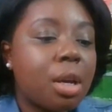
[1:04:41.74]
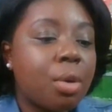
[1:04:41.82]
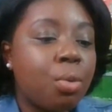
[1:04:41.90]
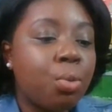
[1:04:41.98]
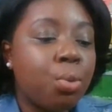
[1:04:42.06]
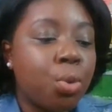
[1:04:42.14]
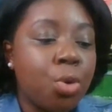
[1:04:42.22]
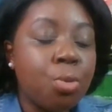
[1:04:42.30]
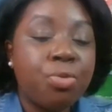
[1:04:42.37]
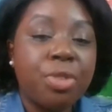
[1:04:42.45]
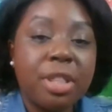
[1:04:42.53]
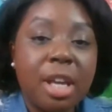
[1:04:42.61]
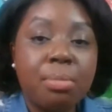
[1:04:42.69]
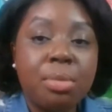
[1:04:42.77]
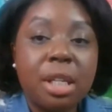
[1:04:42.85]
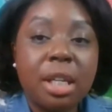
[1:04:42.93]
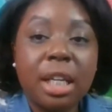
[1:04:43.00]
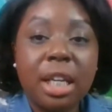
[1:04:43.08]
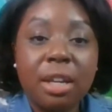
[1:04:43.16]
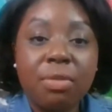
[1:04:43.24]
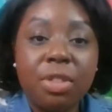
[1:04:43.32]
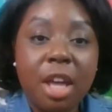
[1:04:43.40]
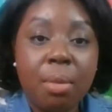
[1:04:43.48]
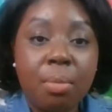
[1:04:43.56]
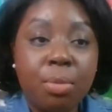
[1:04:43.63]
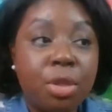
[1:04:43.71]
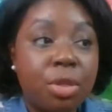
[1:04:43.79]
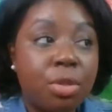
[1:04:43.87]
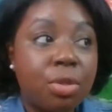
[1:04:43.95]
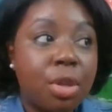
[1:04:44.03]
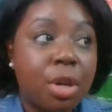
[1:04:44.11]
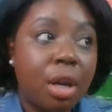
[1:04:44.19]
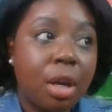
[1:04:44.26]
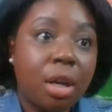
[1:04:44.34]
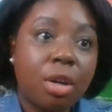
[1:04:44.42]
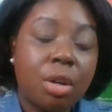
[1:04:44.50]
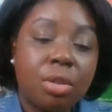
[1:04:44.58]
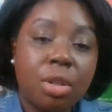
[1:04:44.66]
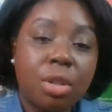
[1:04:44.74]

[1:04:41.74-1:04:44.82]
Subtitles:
room for them to give them the